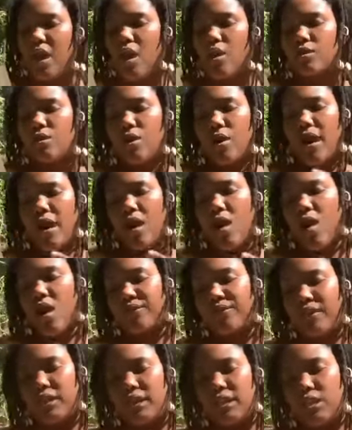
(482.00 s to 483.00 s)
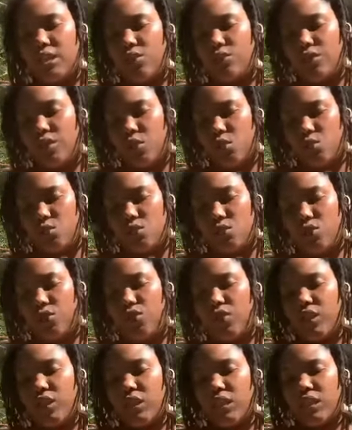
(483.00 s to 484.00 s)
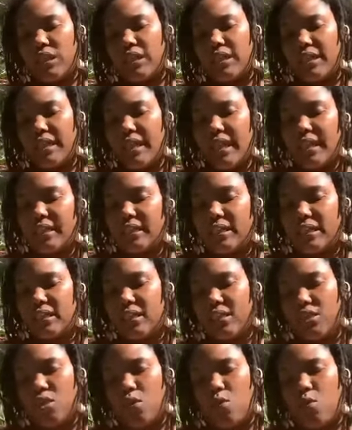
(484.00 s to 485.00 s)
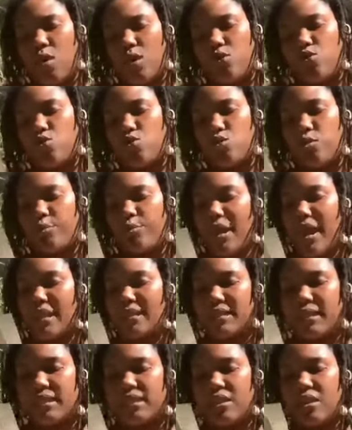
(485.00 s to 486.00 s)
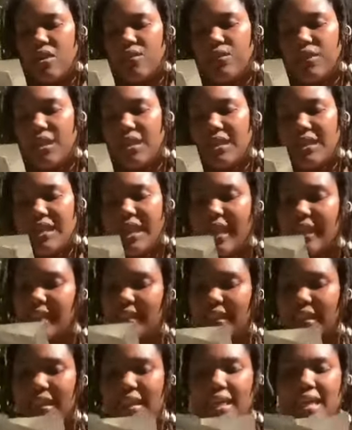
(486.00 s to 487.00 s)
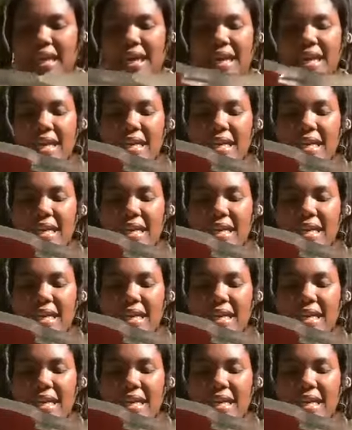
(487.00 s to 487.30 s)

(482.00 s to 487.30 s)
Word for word: We all know how often individuals feeling connected to someone through the process of connecting